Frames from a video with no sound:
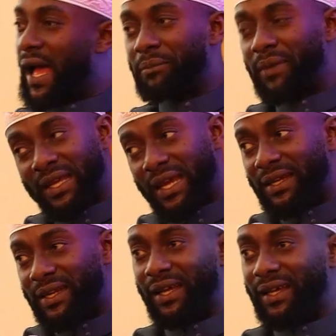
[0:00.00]

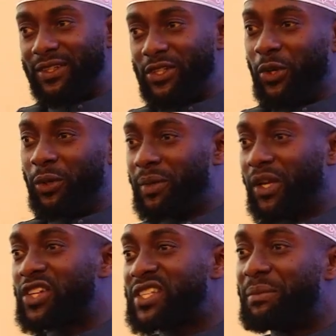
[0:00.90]
Again, you know,
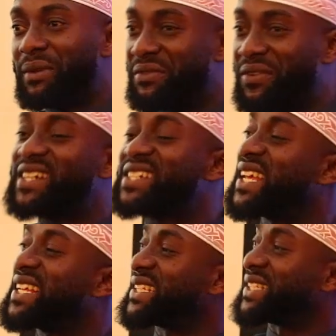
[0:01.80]
because I'm in a very
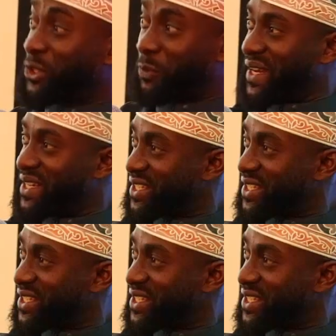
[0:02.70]
sensitive space,